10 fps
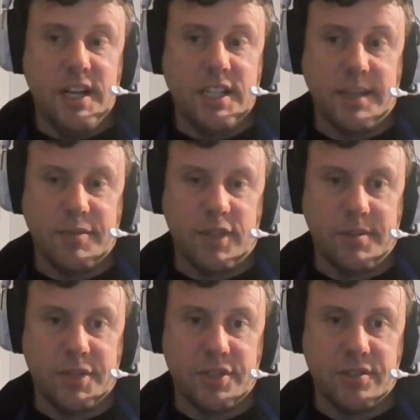
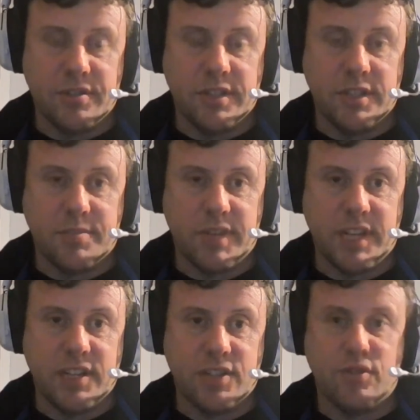sometime soon. There's
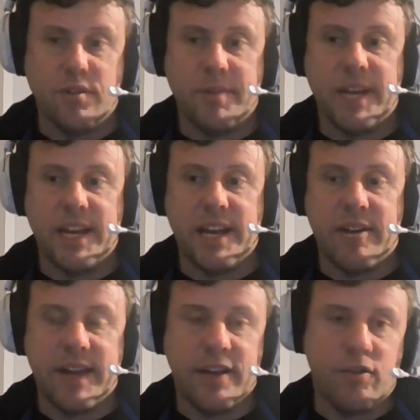plenty to talk about
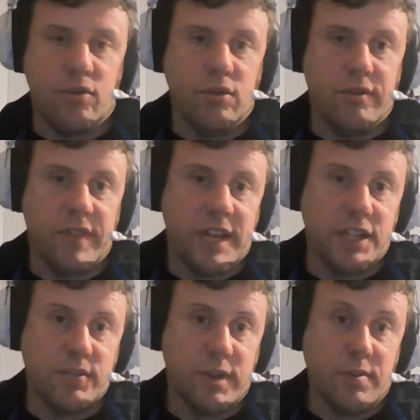around all of
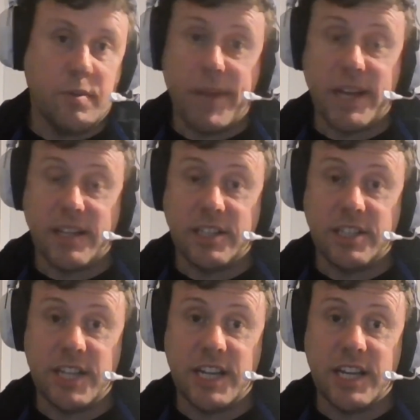that as well. But back at the
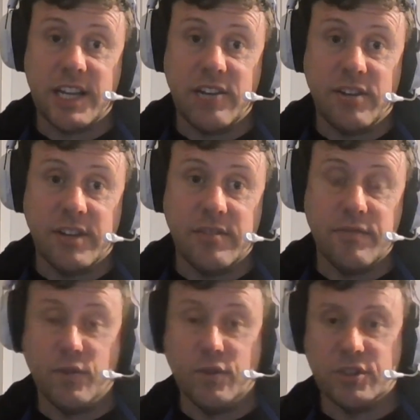Saturday night
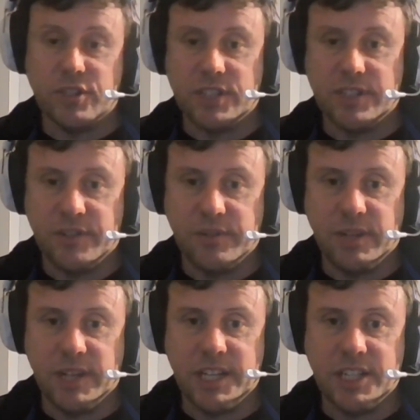fortress, if you
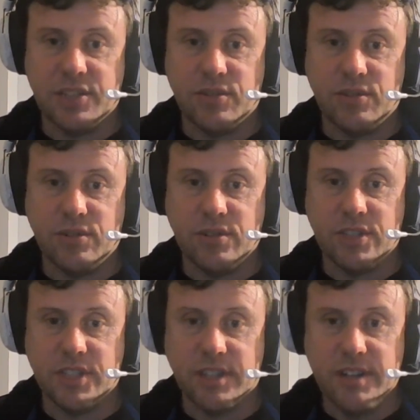will, against the
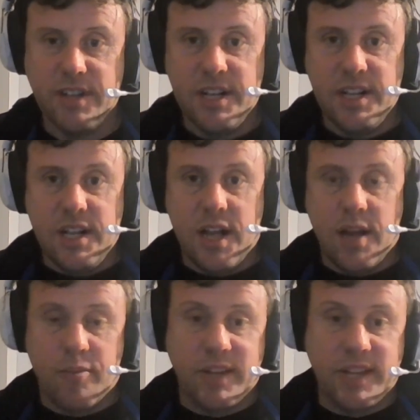Hawks. So
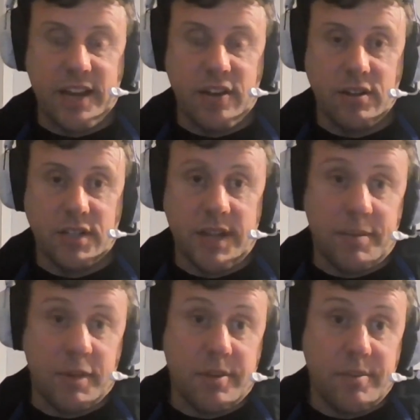bring that on. A
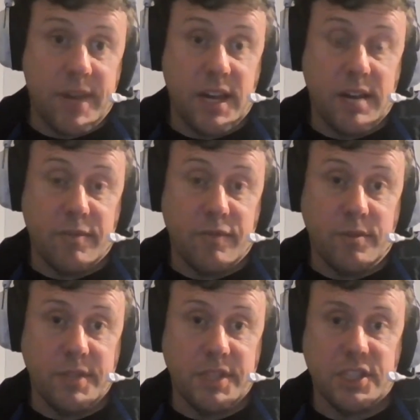couple of competitive
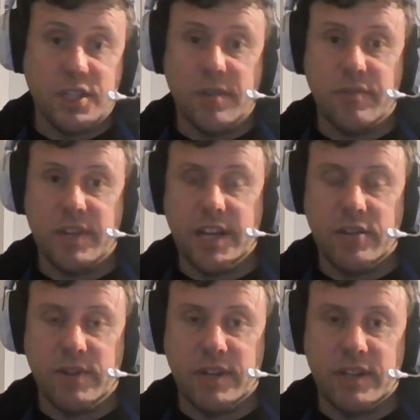performances, hopefully
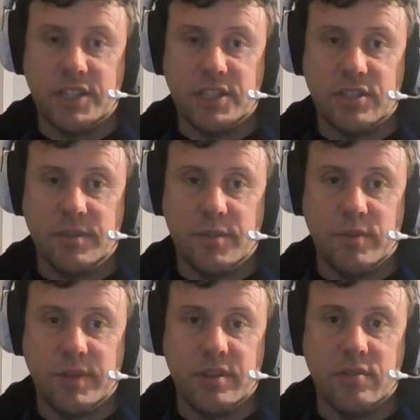another one, and this time
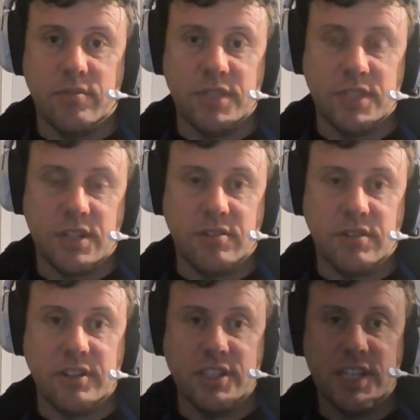with the result. Go